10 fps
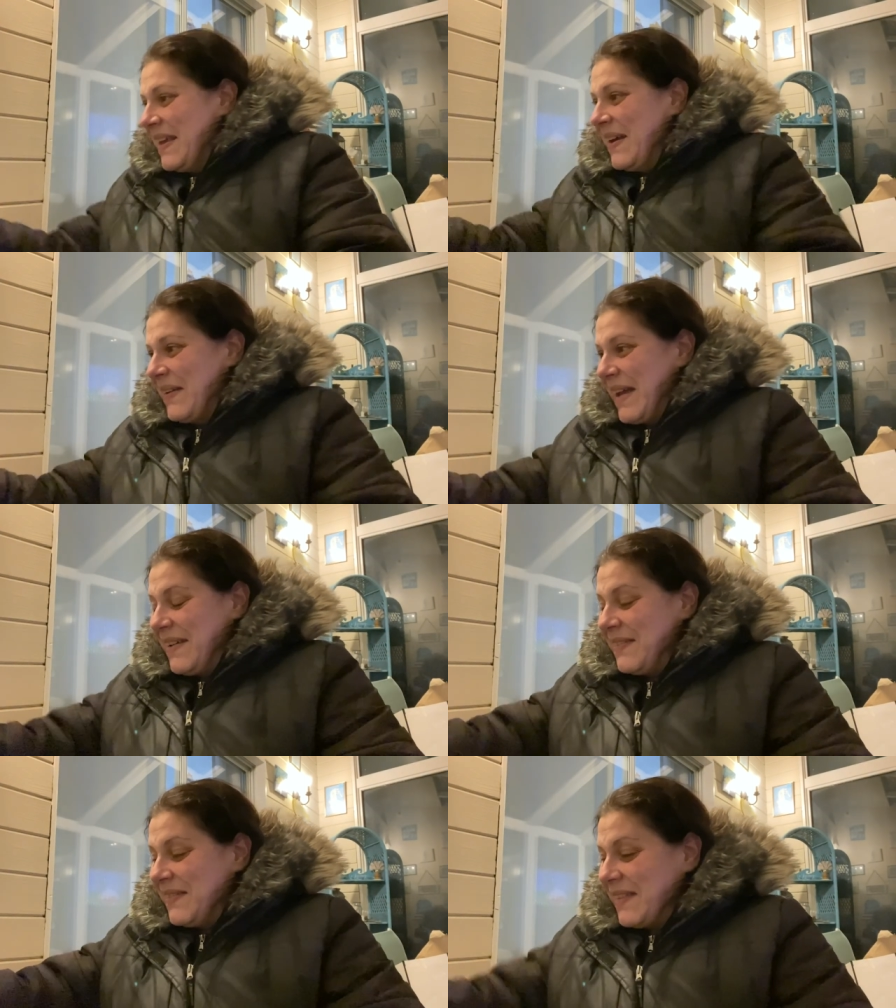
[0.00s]
Okay.
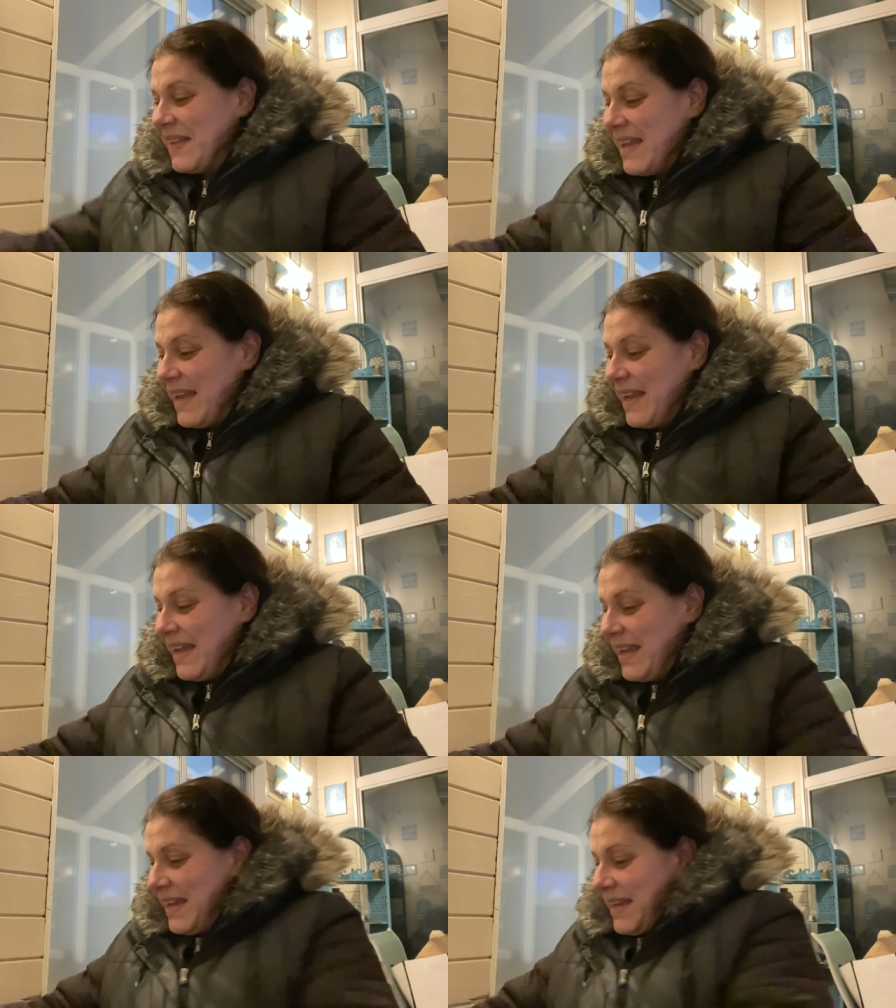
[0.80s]

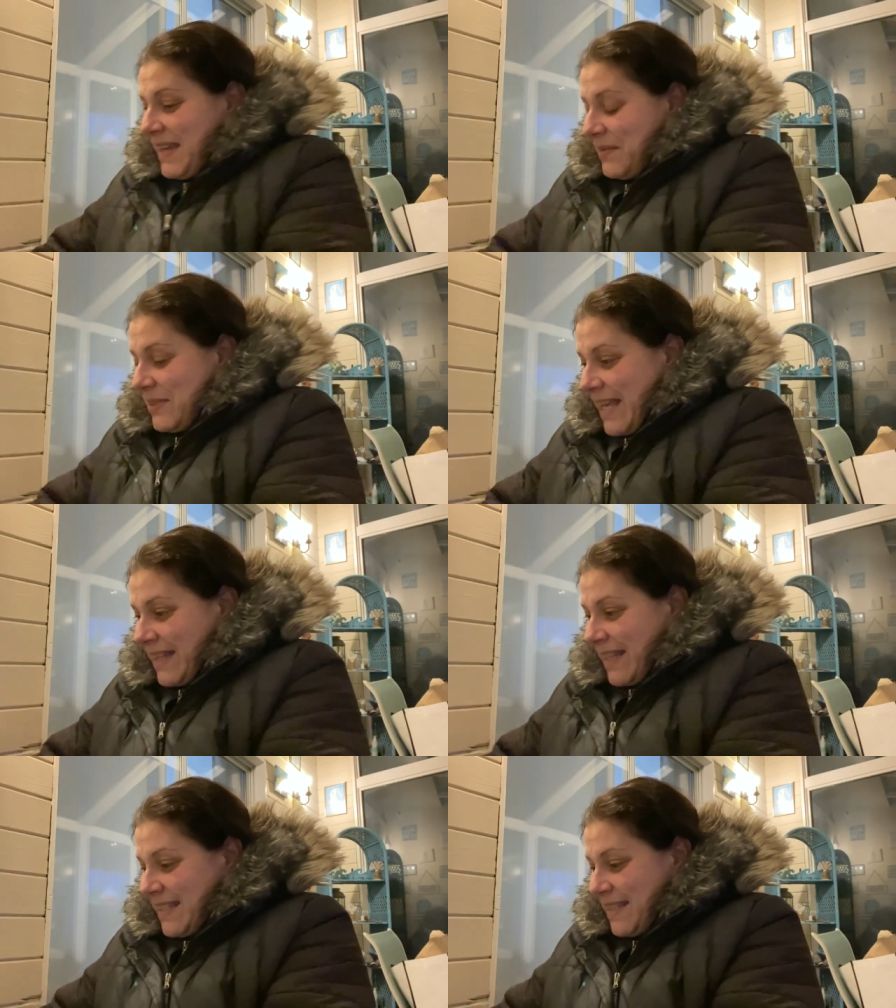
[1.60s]
And was that,
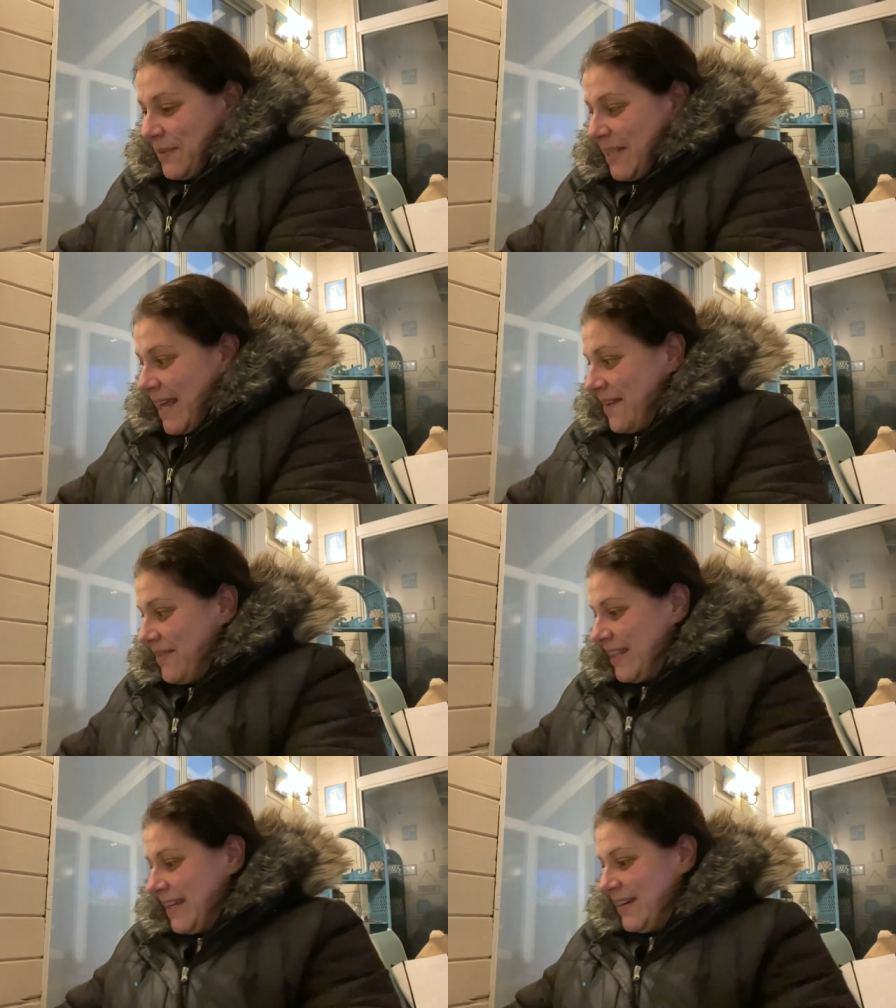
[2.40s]
that was that
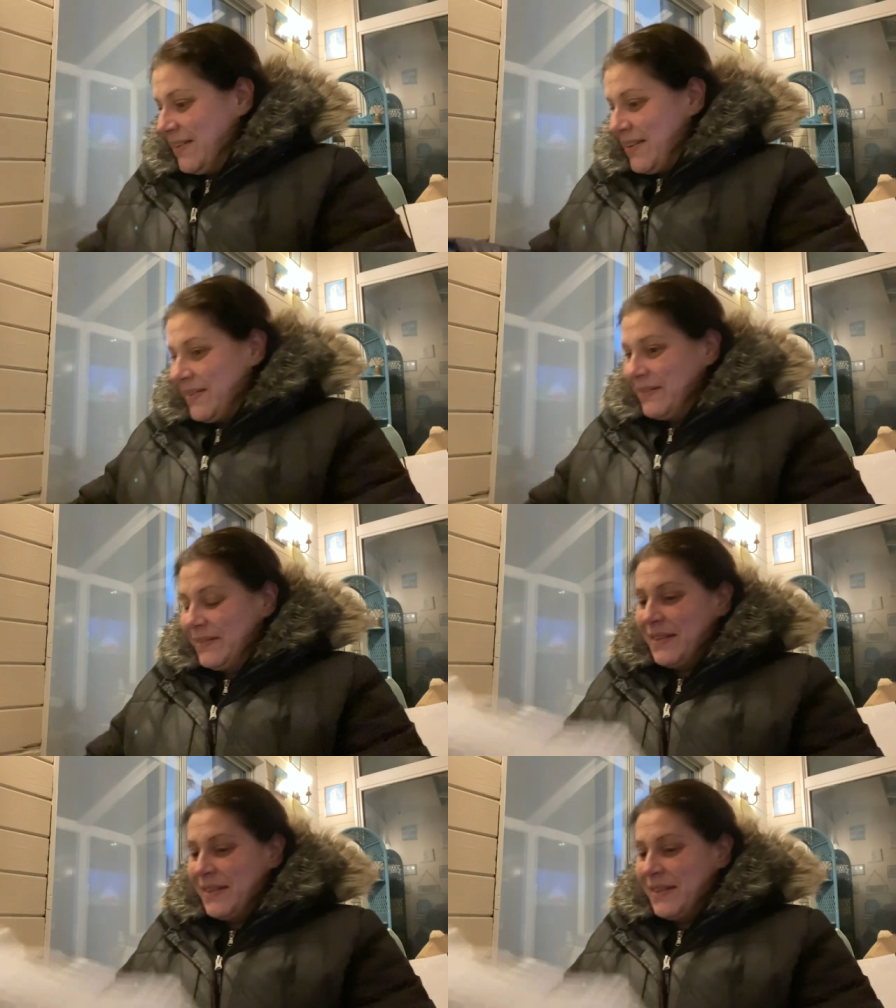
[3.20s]
everything or no?